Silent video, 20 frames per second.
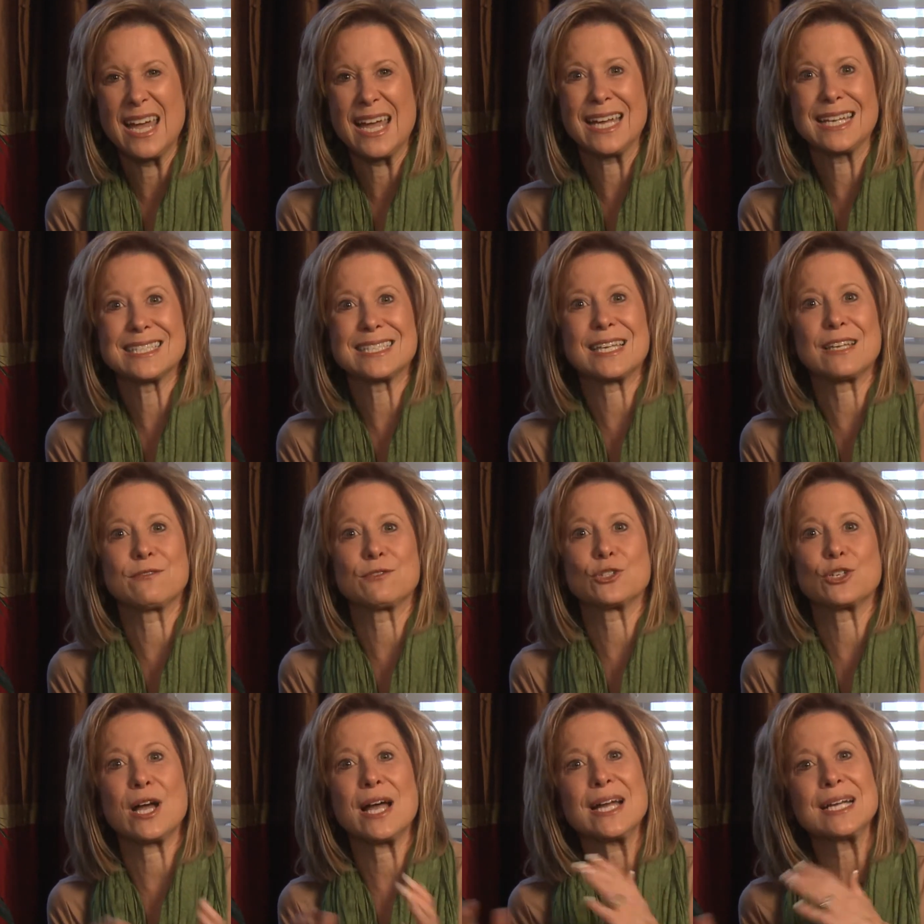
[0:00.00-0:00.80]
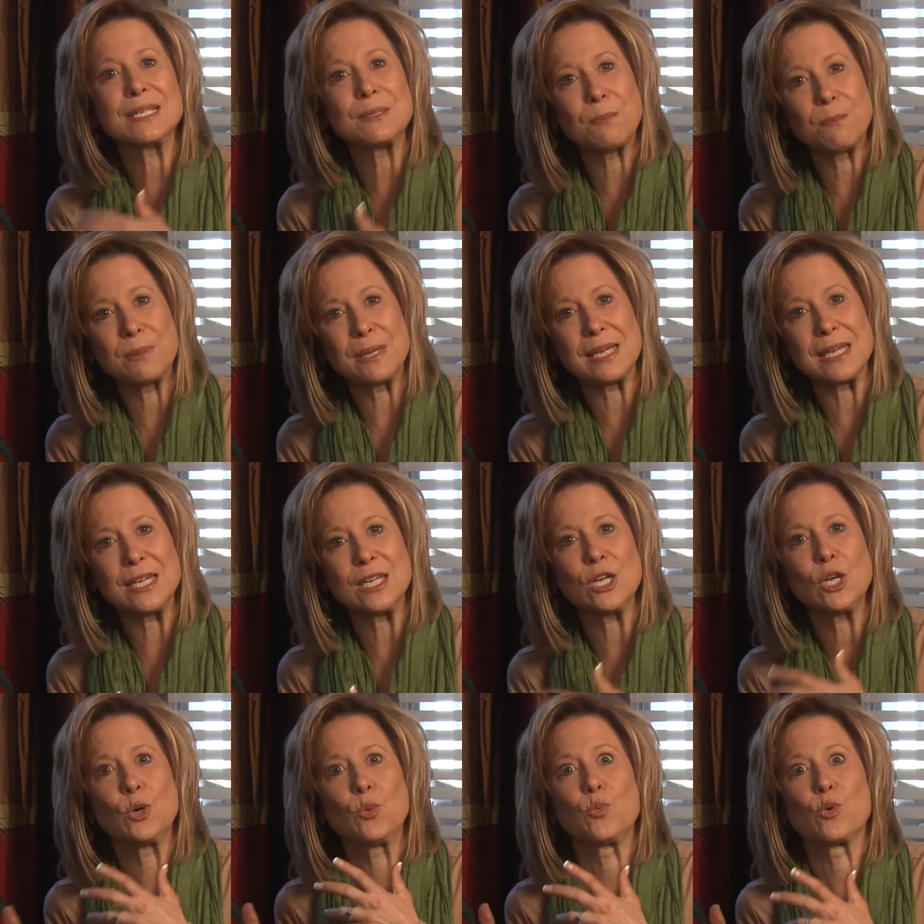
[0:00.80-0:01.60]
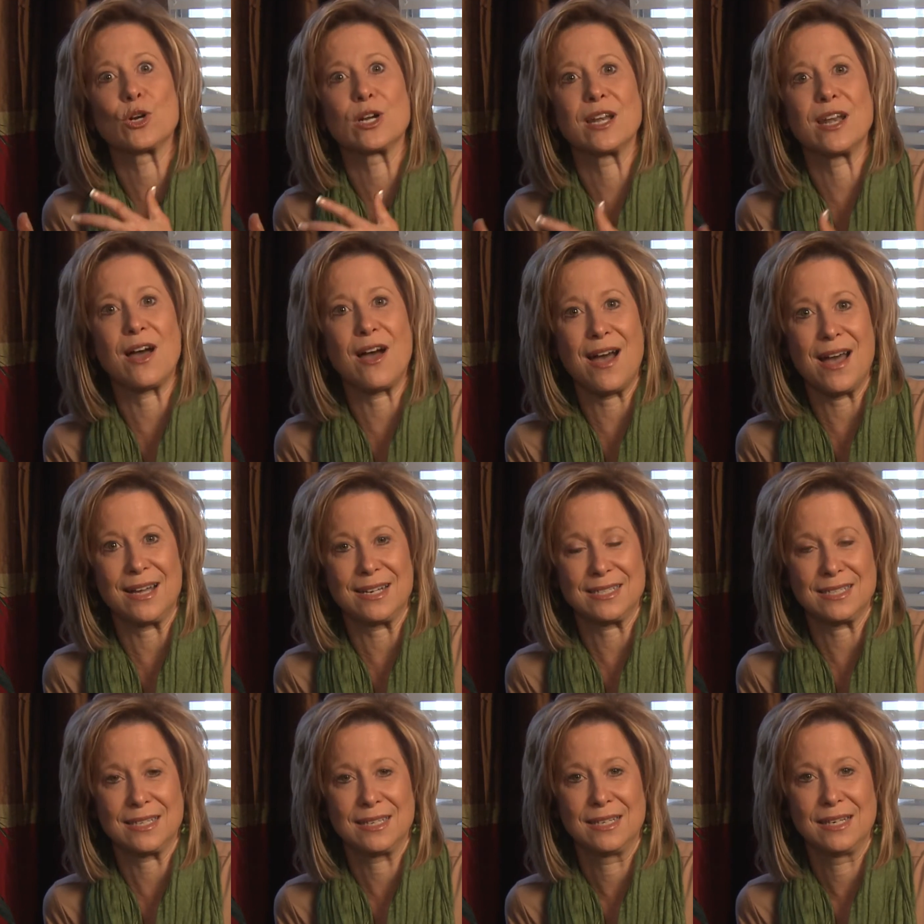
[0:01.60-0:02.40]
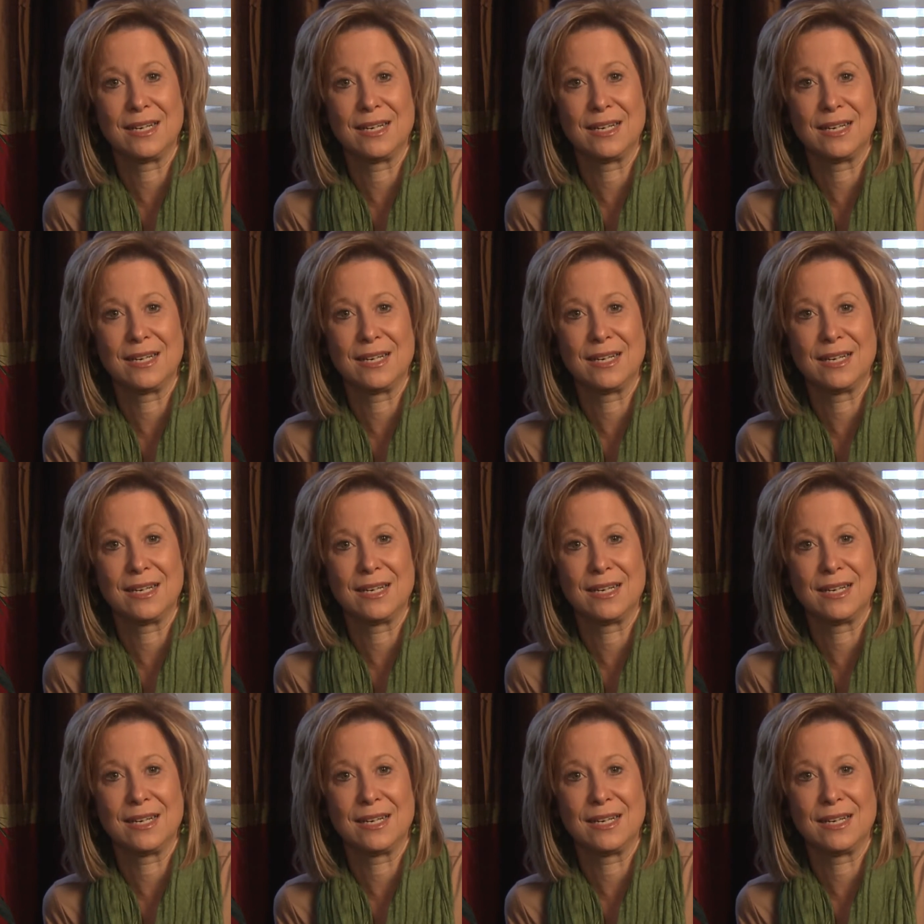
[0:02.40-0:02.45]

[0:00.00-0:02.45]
instead of trying to be who we're not.